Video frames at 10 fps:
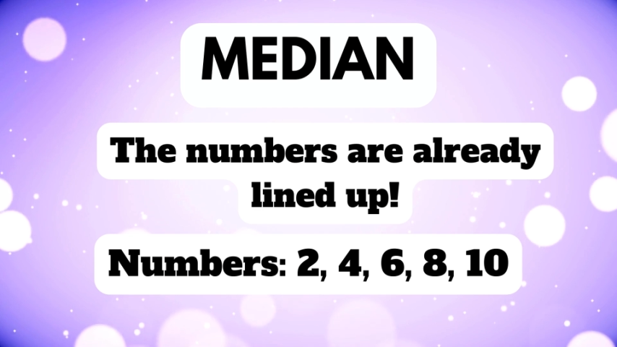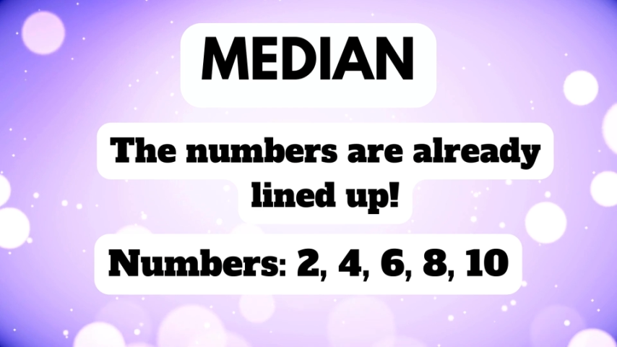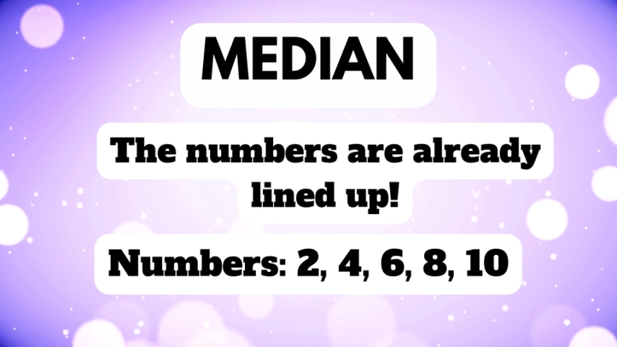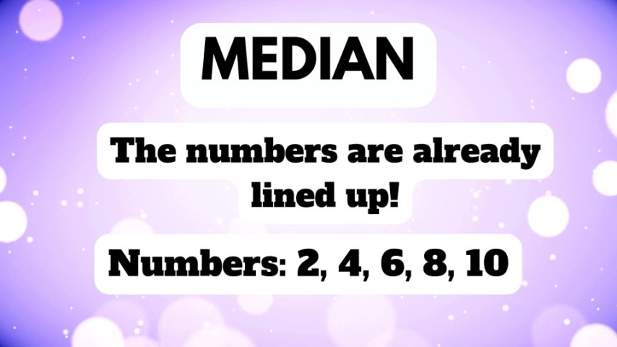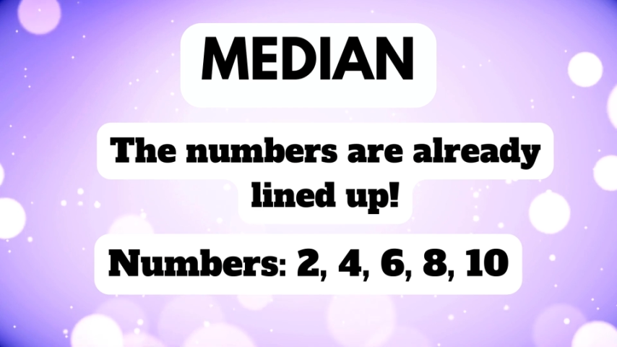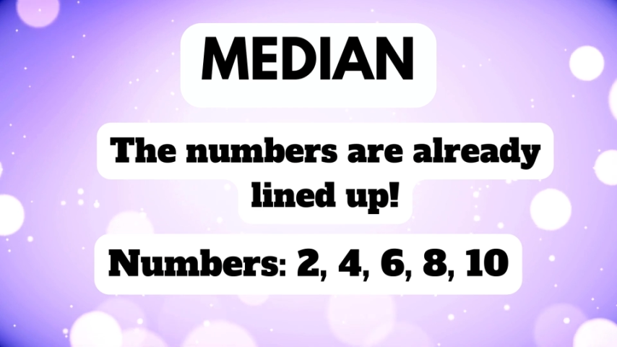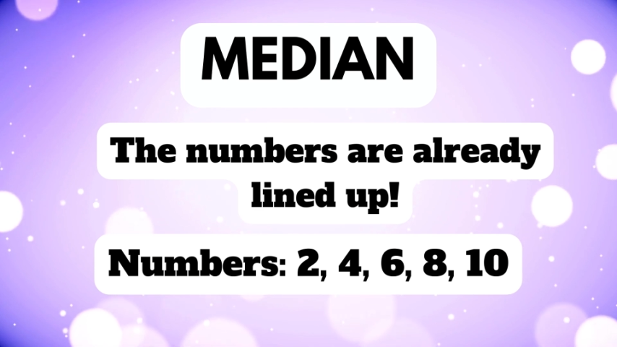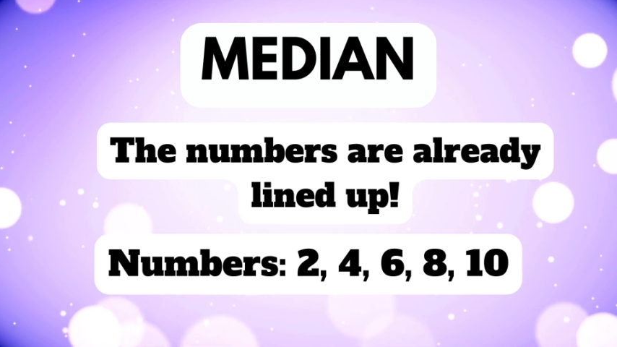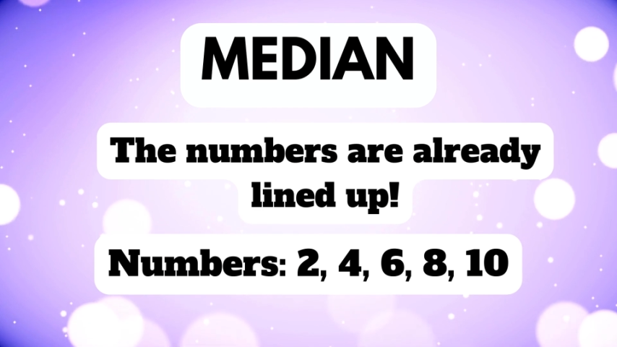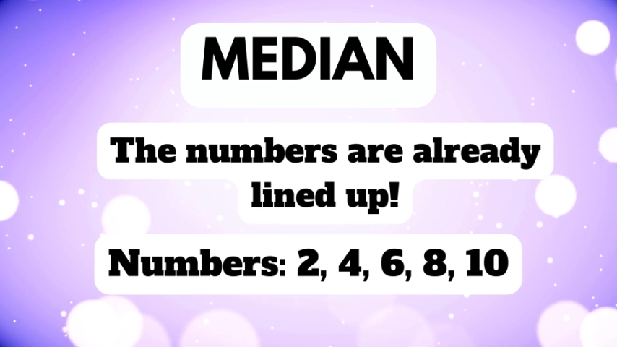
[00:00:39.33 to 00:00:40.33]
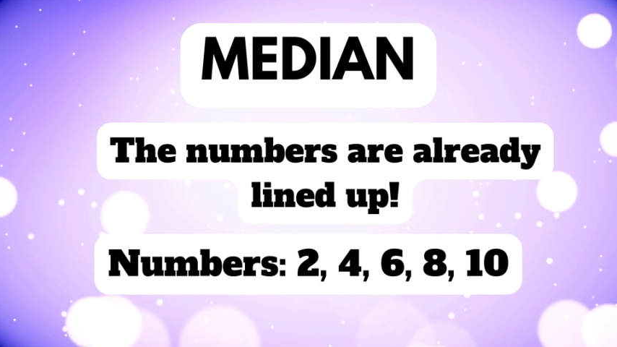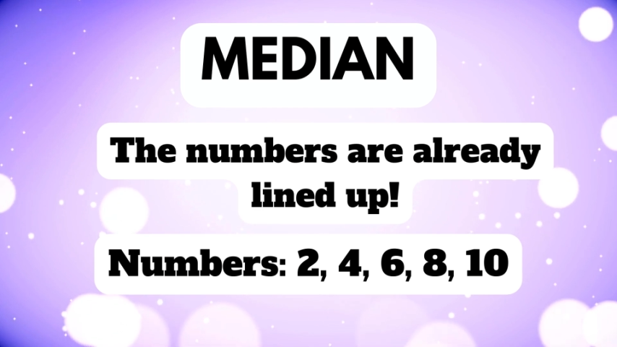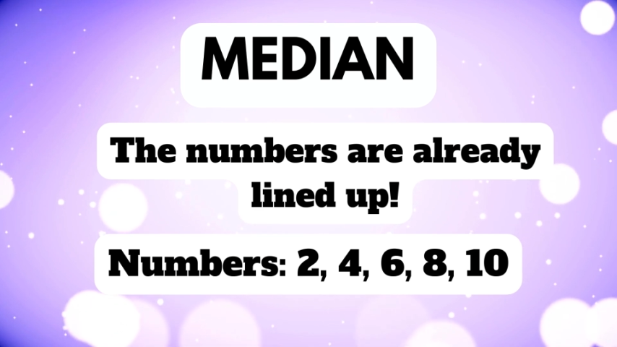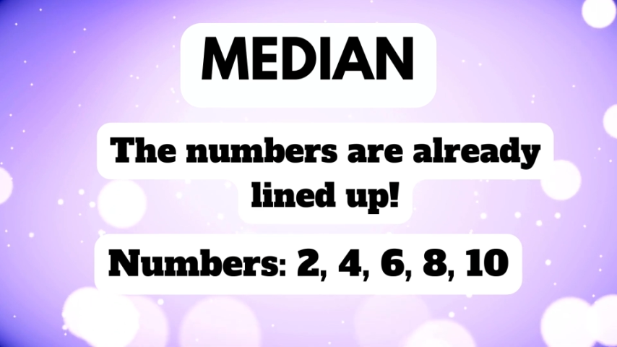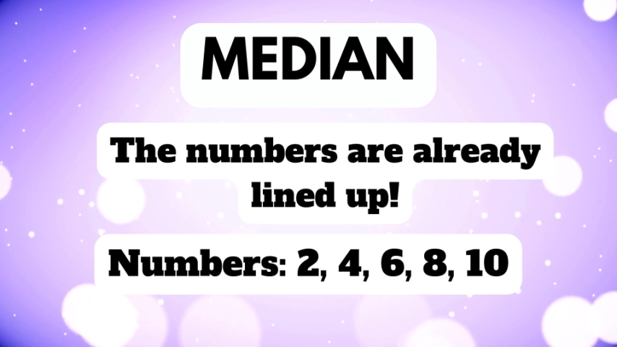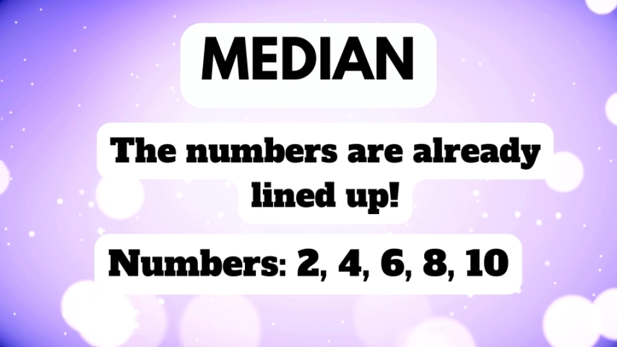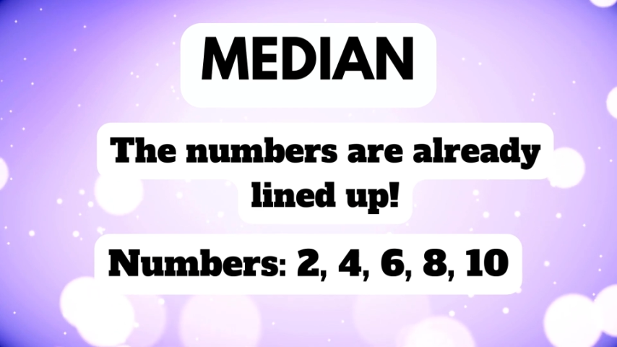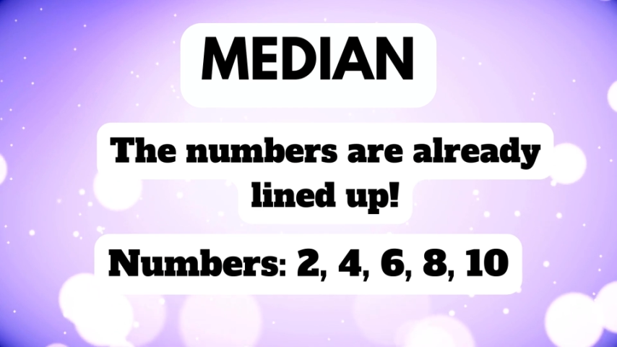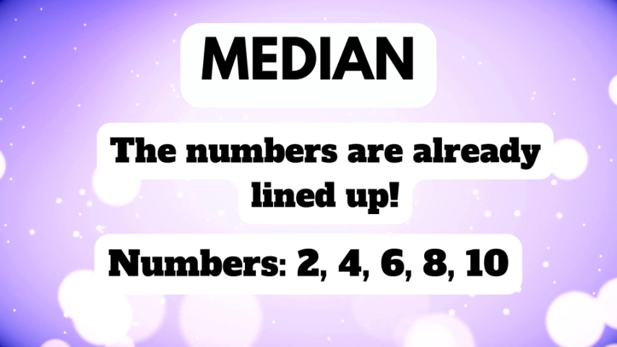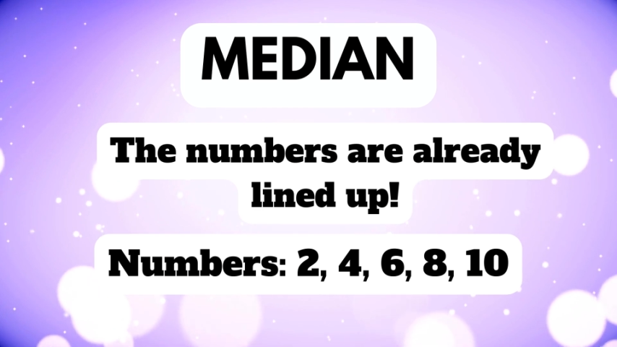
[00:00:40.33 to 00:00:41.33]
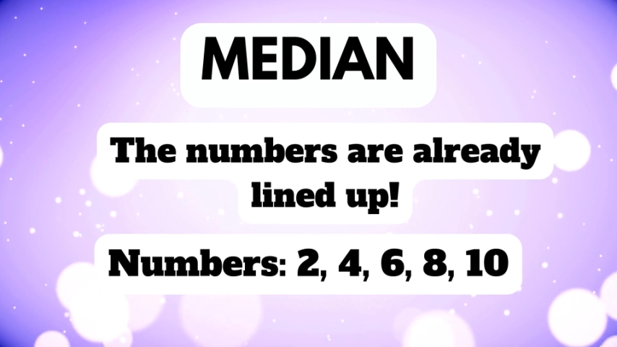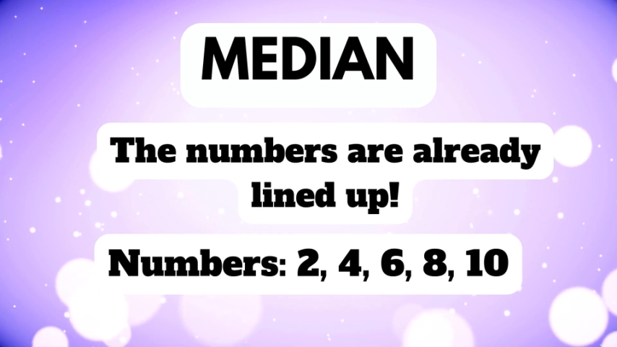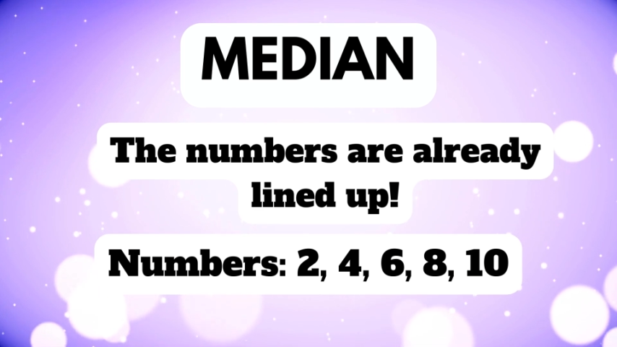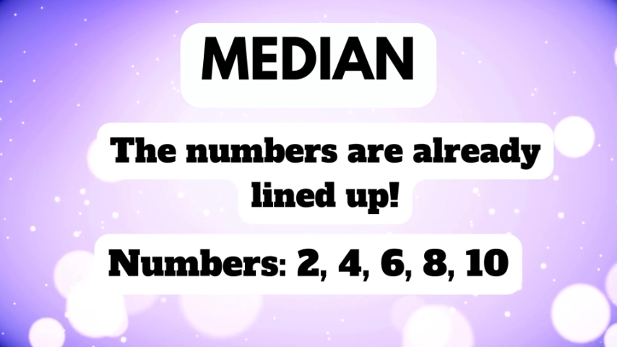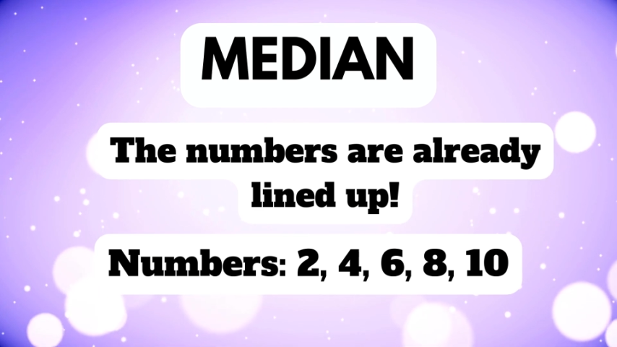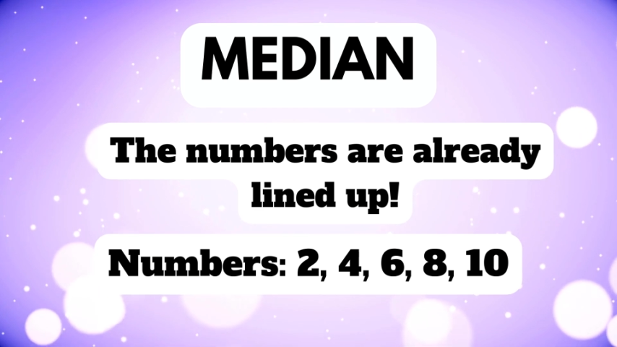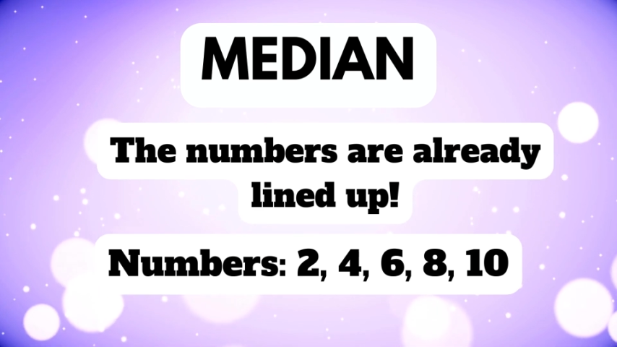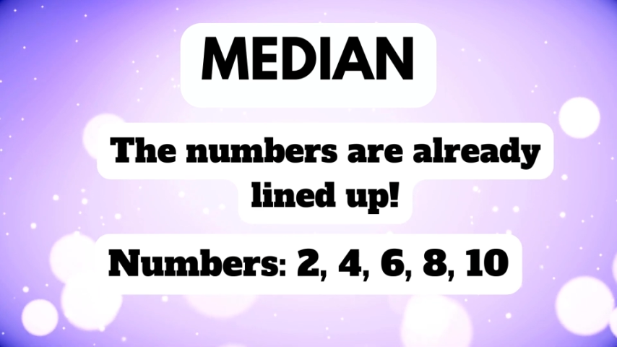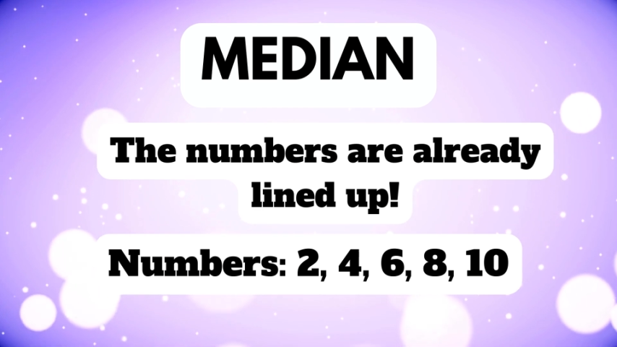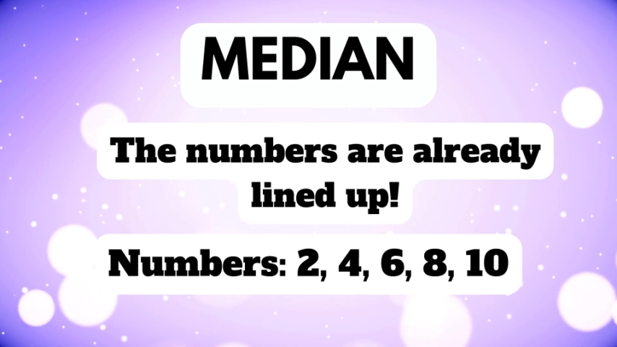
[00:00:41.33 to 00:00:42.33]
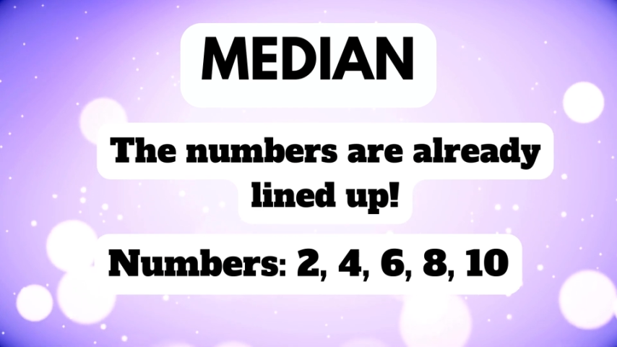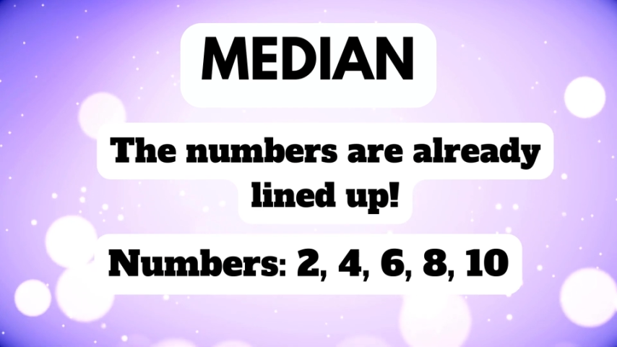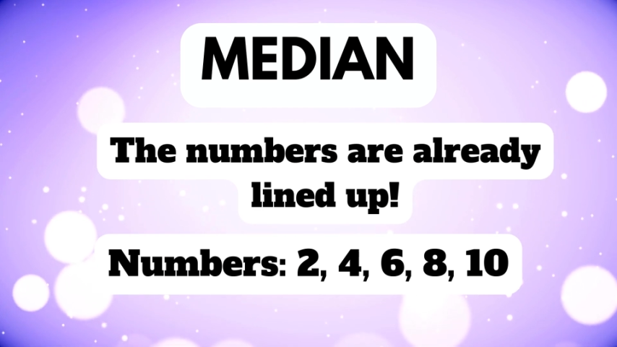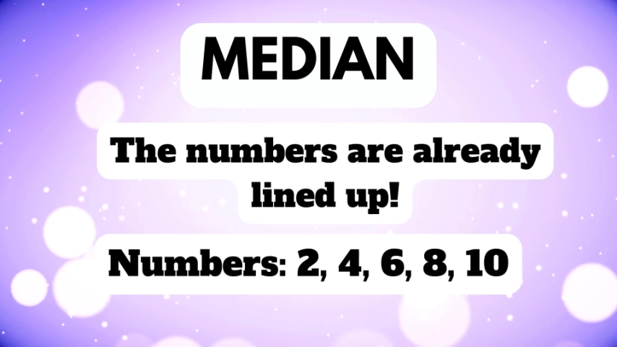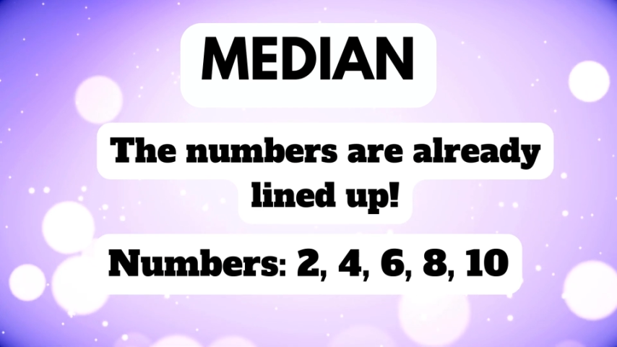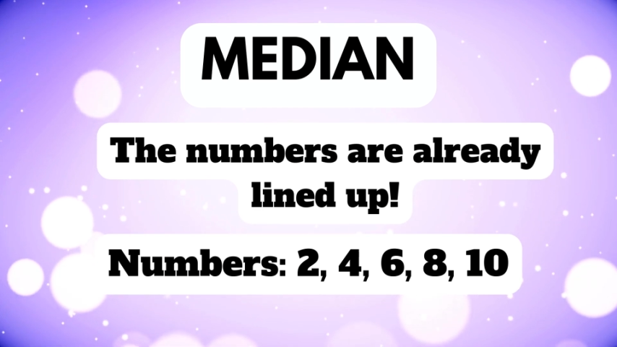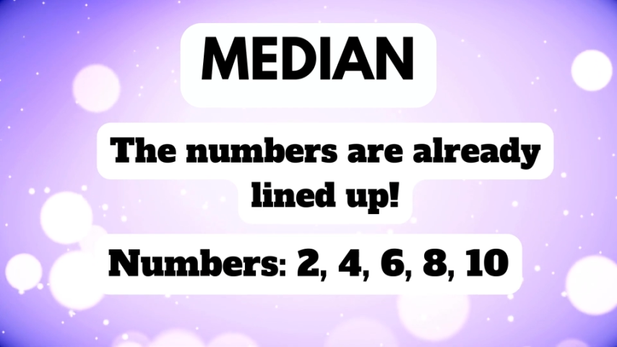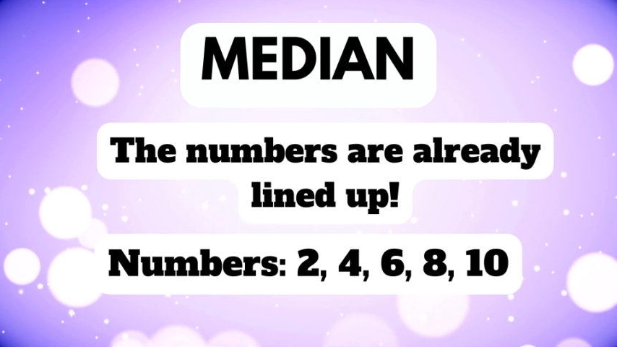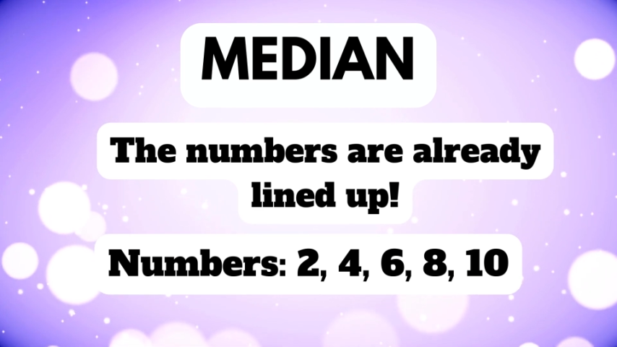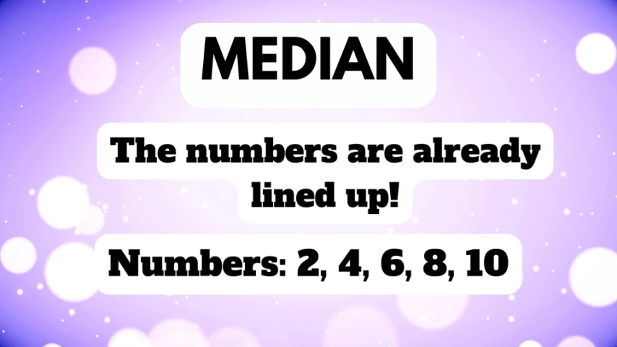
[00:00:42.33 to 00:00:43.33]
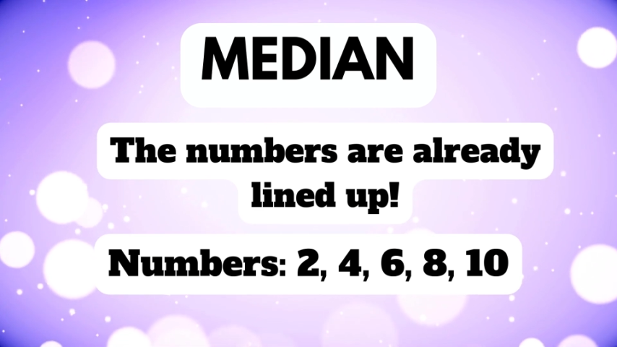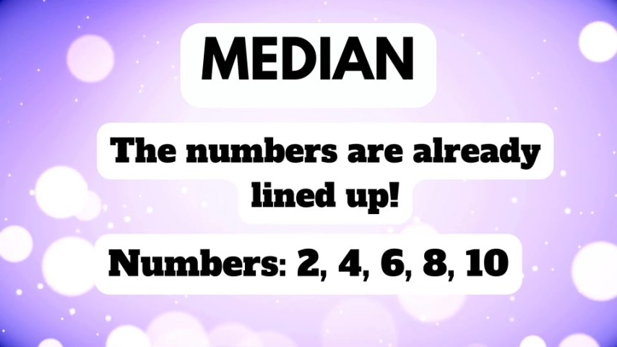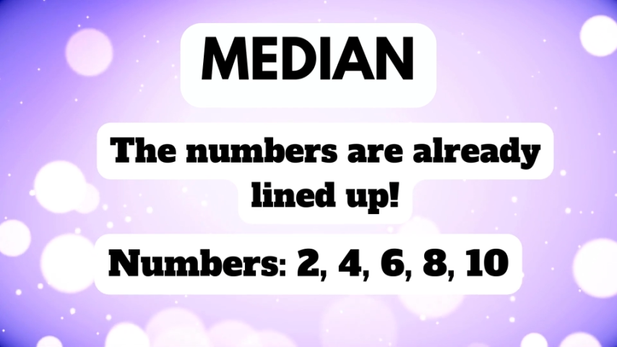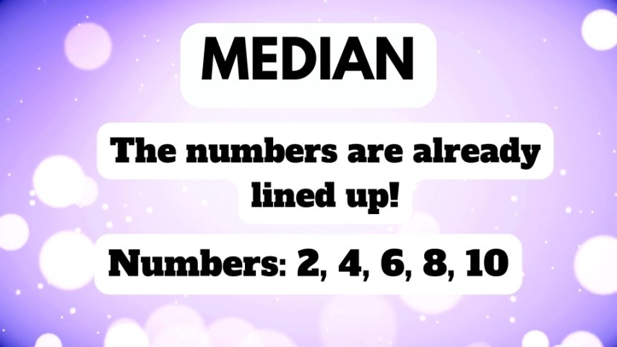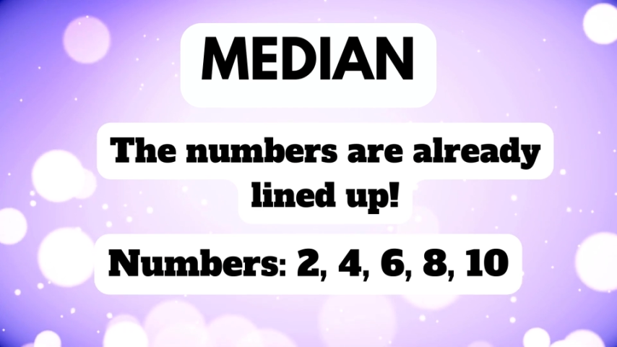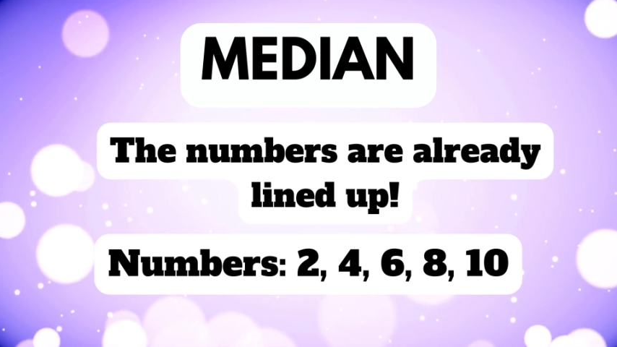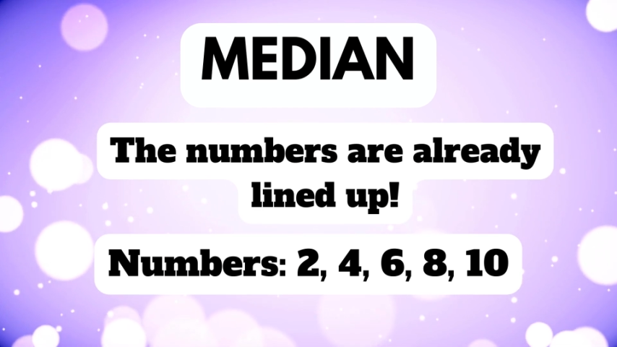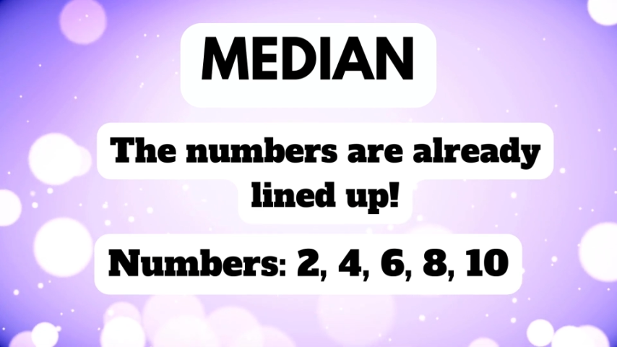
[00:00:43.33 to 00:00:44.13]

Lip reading: (no speaker visible)